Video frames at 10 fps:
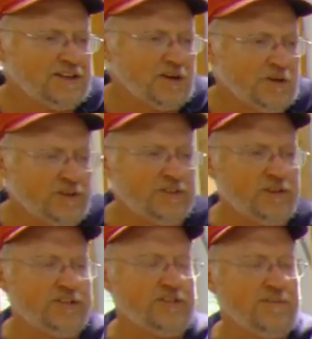you know, there's
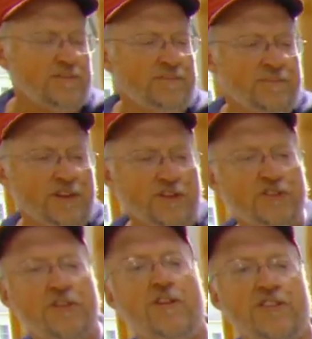there's some
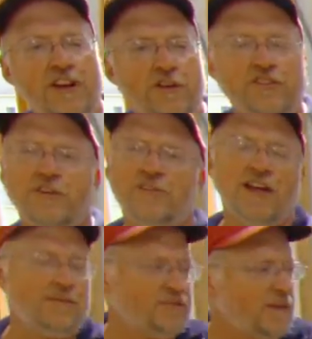concerns I know
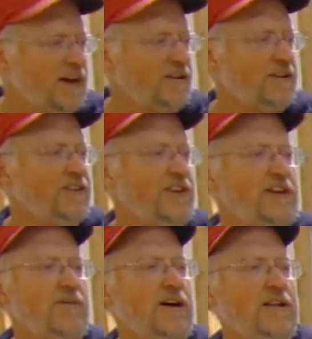sometimes about. They
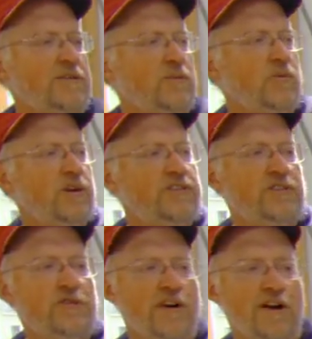think, well, the
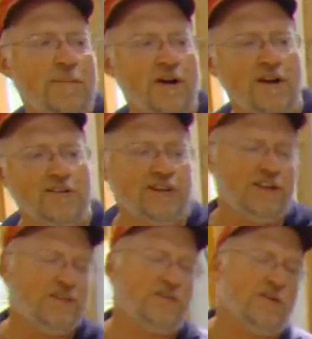wood's too far apart. If you
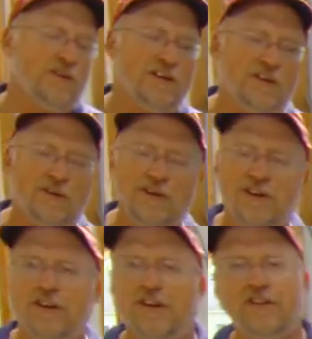get thrown into
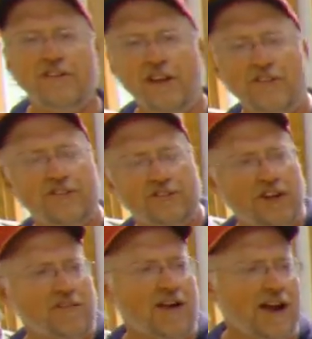it, you're going to dent the
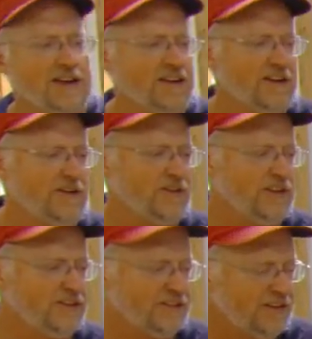sheetrock. You're going to do
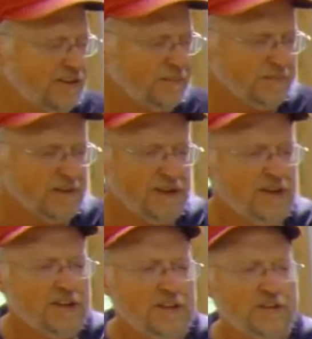this.
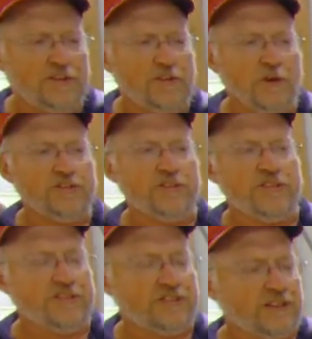Those
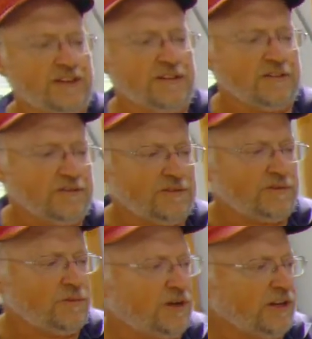are just uh,
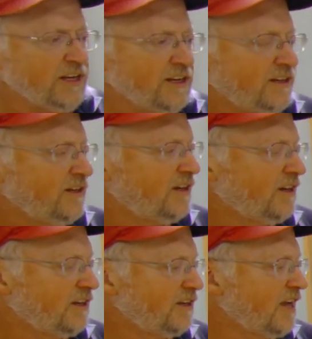really
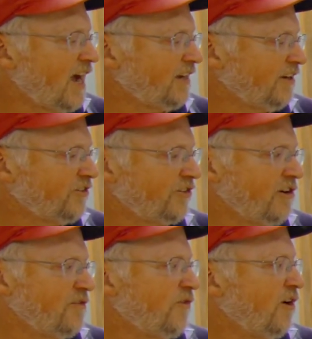uh, a
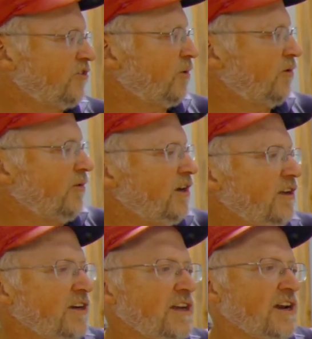non-concern for us. We're
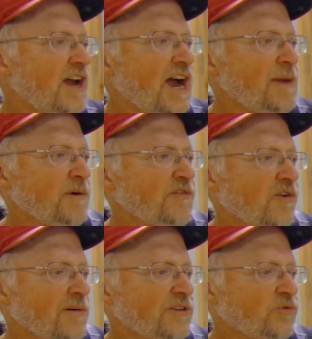really looking at a
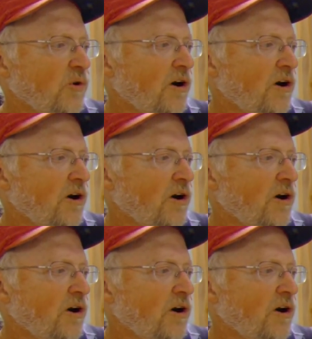high-performance